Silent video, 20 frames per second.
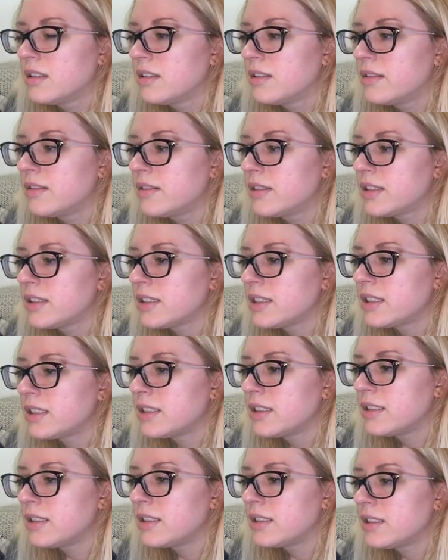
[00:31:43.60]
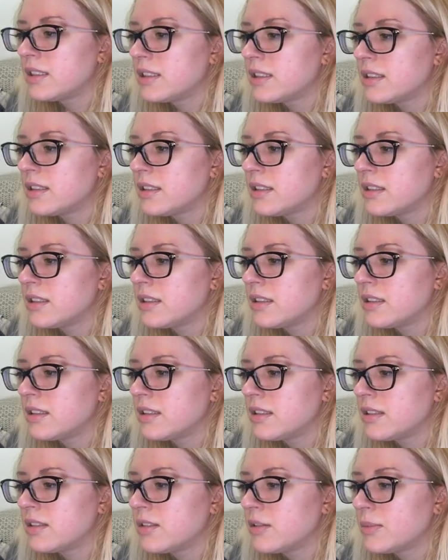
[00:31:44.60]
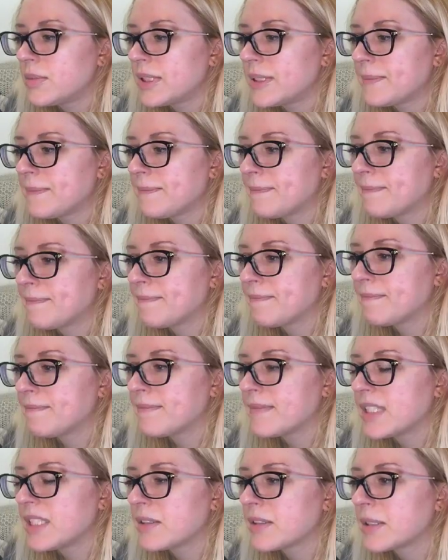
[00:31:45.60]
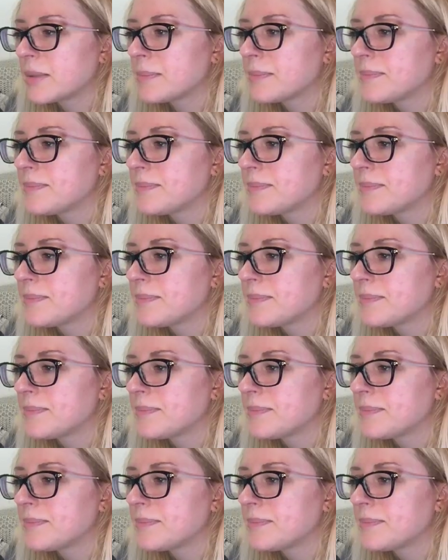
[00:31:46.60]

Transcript: What did open? Okay.